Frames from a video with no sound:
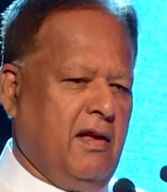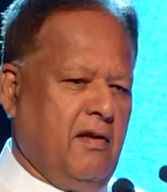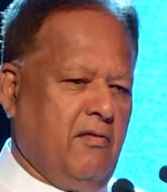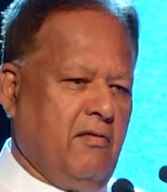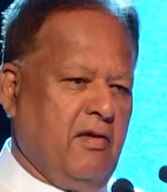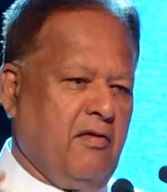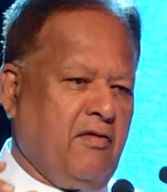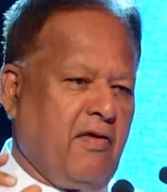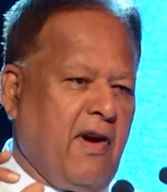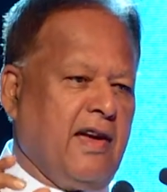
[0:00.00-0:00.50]

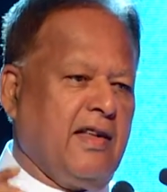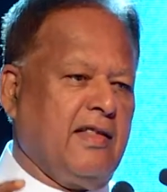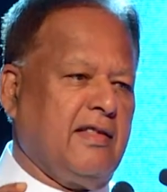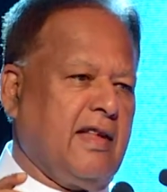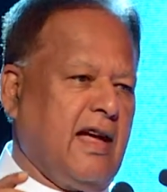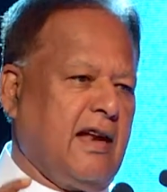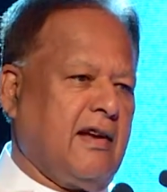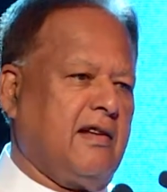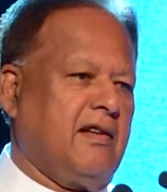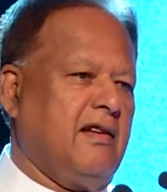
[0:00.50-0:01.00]
we find
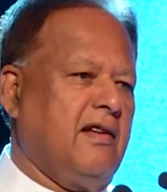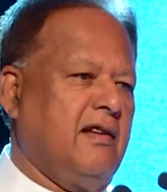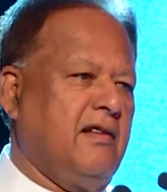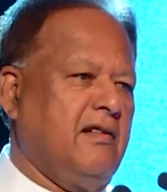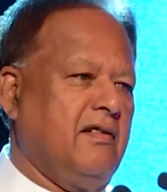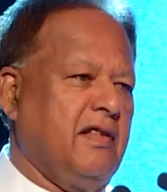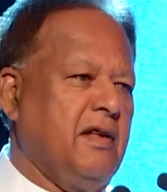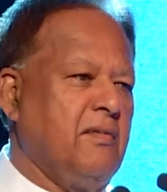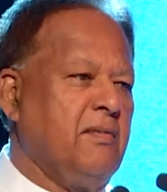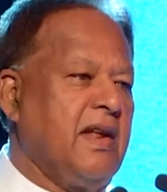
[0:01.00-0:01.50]
that
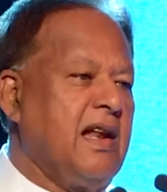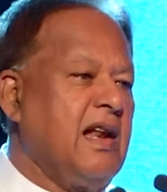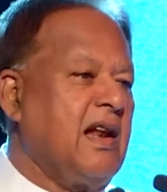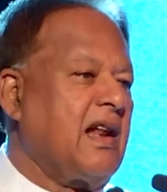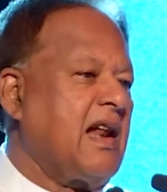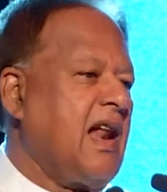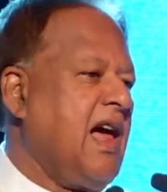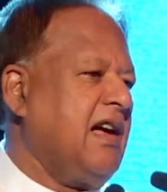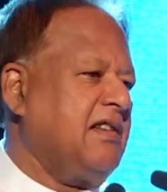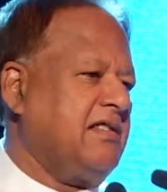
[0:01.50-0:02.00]
the middle
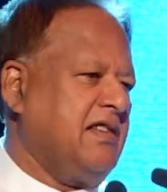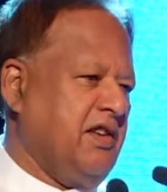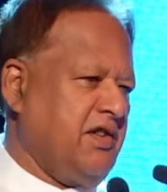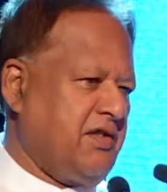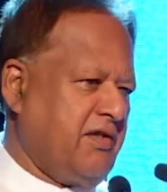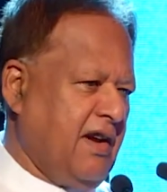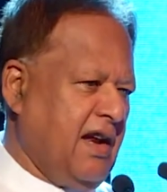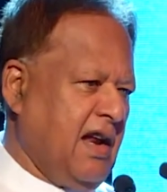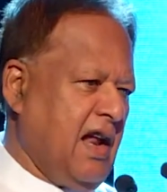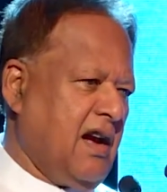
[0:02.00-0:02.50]
class in
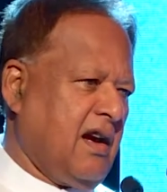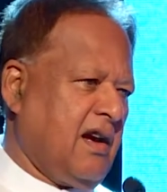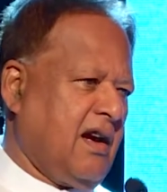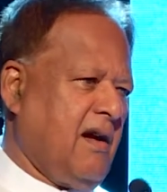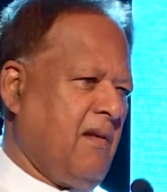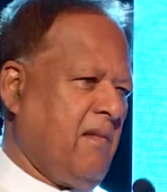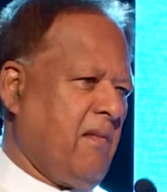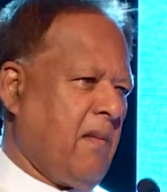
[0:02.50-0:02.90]
Sri Lanka,